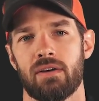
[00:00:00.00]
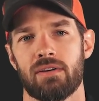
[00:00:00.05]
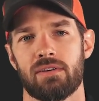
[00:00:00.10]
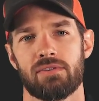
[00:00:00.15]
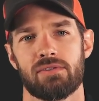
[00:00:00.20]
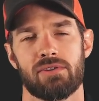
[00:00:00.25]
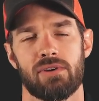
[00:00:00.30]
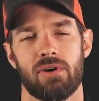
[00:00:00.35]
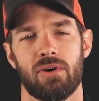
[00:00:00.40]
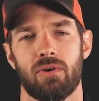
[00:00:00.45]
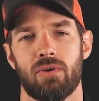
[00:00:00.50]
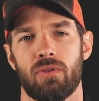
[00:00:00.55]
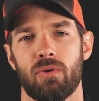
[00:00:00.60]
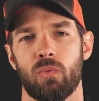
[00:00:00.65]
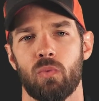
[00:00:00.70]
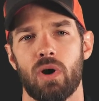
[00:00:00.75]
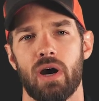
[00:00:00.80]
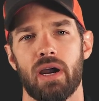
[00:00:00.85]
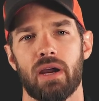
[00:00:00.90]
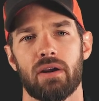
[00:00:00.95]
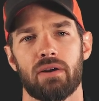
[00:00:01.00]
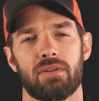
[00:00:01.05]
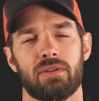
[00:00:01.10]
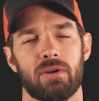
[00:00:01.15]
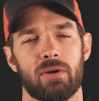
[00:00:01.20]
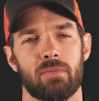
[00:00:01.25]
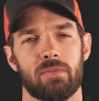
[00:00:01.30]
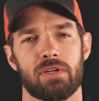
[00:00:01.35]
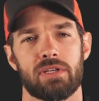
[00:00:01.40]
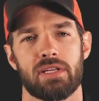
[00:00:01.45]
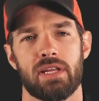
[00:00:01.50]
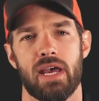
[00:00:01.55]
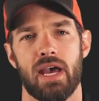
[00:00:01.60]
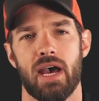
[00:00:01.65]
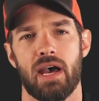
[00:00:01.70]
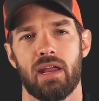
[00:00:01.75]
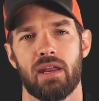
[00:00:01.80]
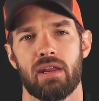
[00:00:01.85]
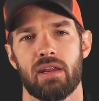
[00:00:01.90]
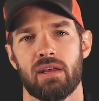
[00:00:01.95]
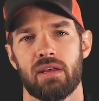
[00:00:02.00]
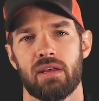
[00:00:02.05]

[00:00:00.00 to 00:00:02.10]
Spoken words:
So the wired thermostat